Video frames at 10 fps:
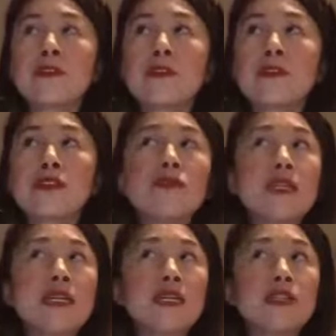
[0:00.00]
There's no
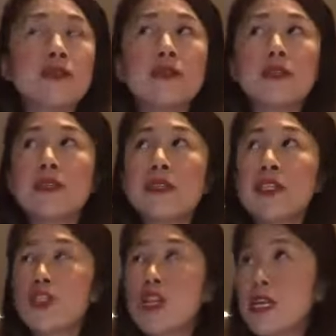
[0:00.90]
need to
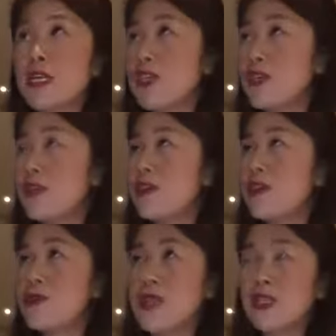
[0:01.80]
change
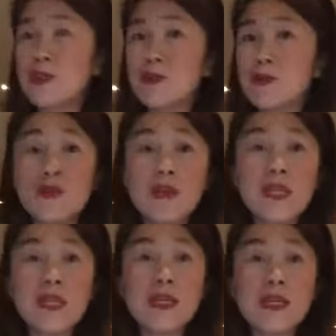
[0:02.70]
anything, no need to move
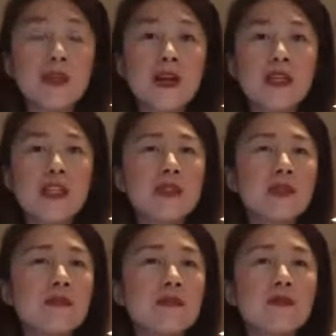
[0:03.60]
any body part,
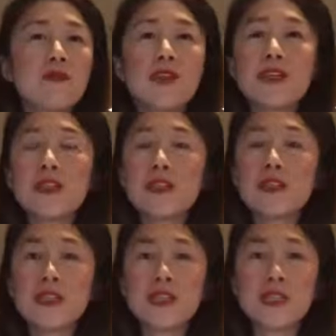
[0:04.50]
just feeling
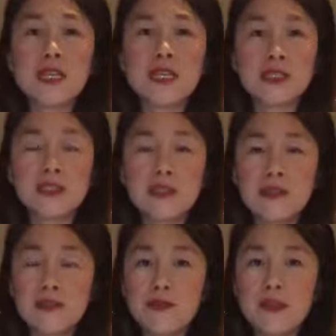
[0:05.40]
into the
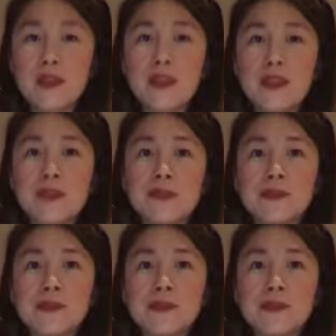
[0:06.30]
sensations in the forehead.